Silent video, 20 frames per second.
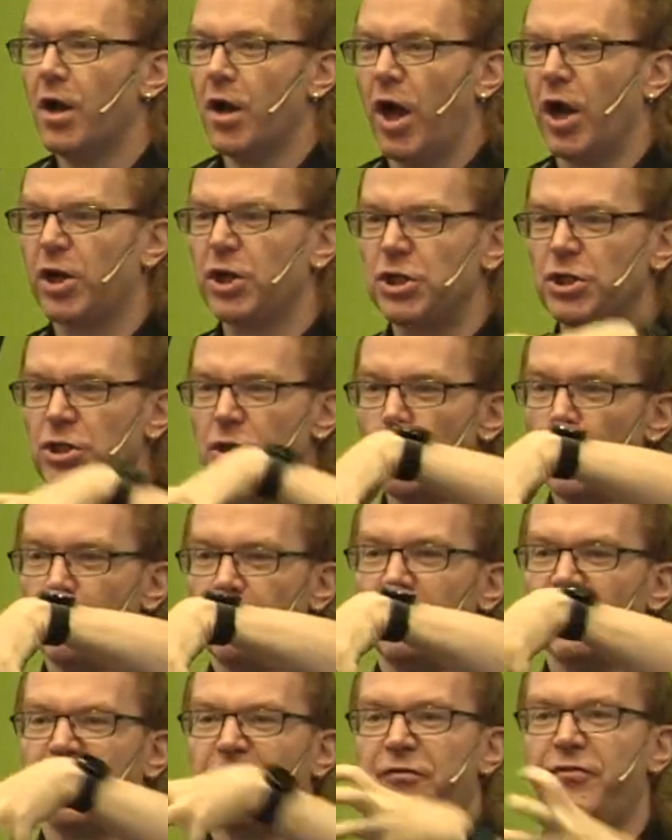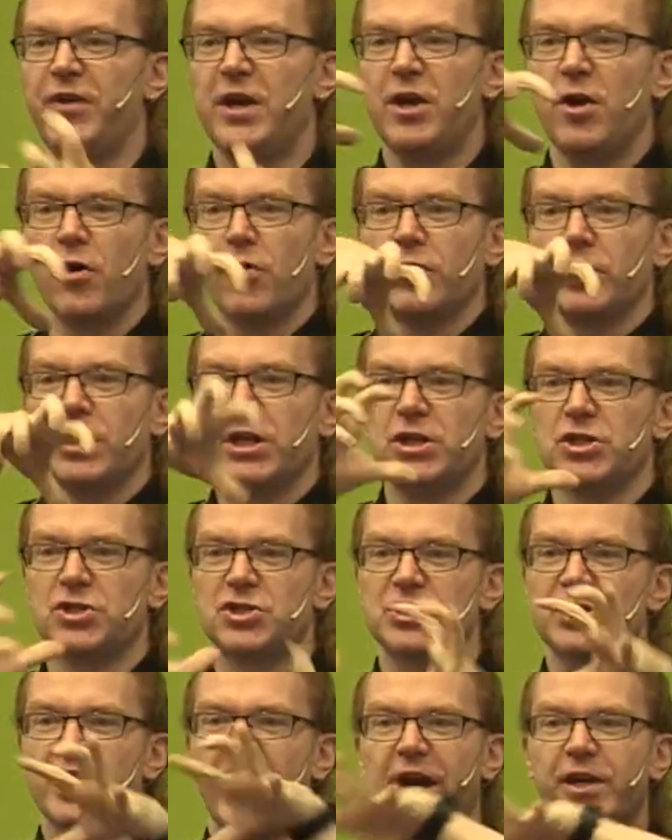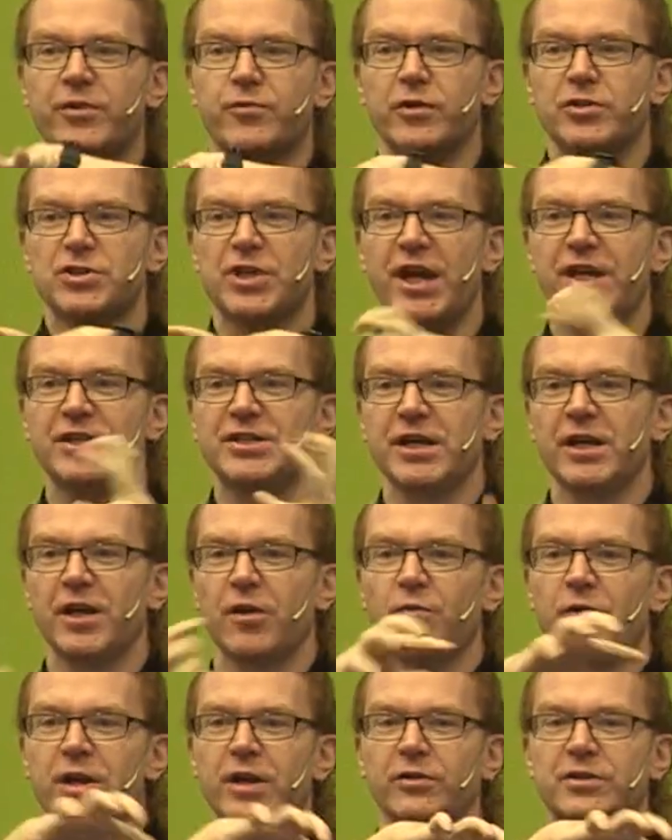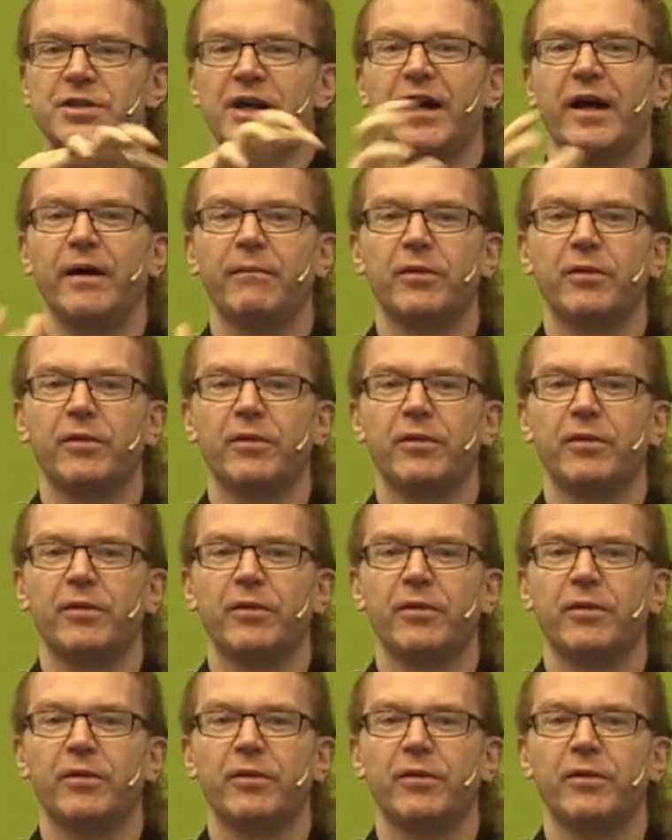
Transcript: a cube with a video on each side rotating in real time,